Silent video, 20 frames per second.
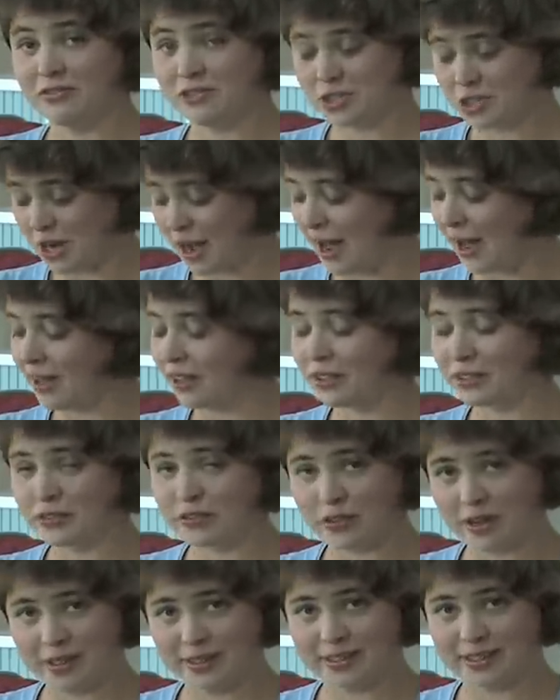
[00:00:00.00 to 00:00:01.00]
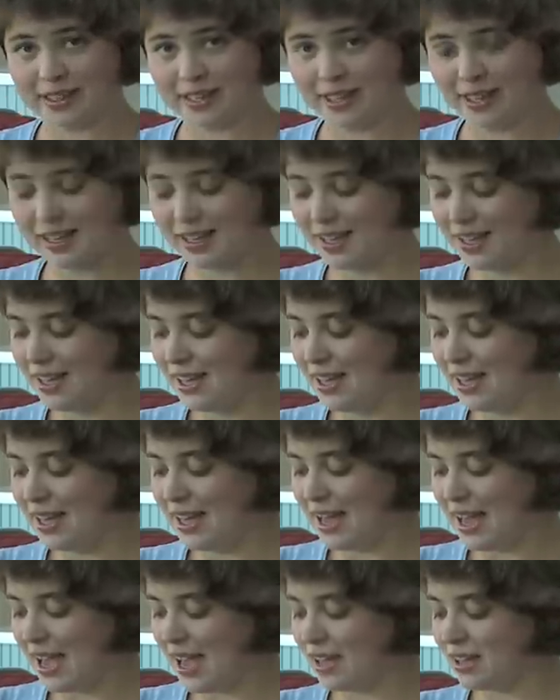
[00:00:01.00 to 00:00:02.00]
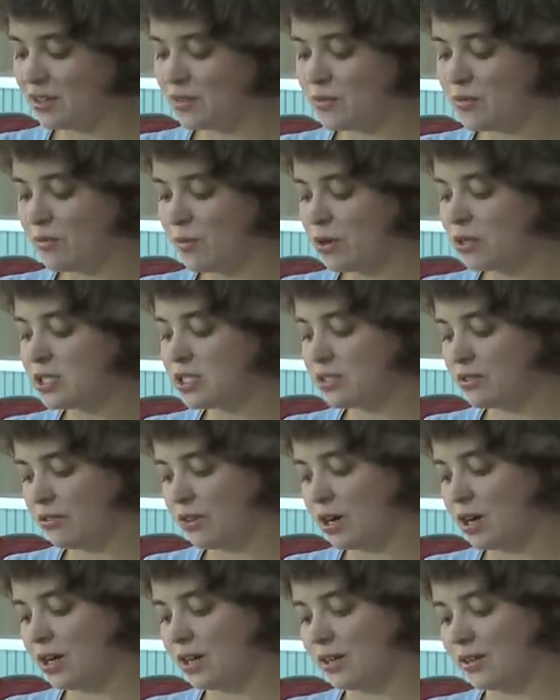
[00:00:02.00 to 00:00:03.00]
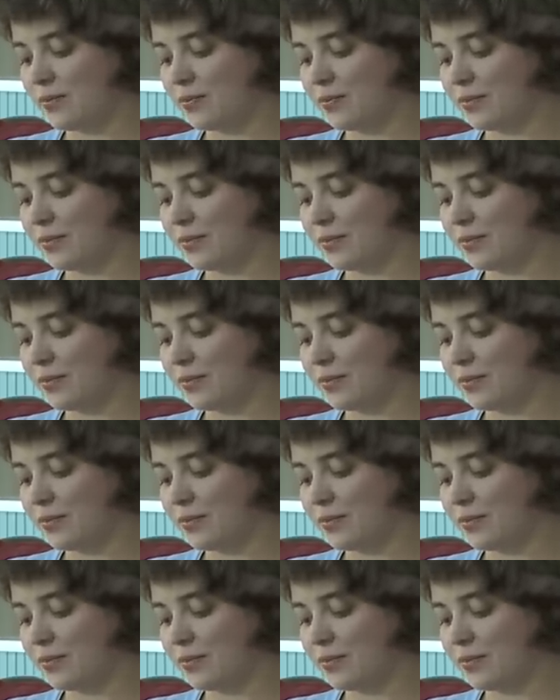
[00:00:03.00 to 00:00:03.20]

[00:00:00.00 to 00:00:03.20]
child friendly, and most of all,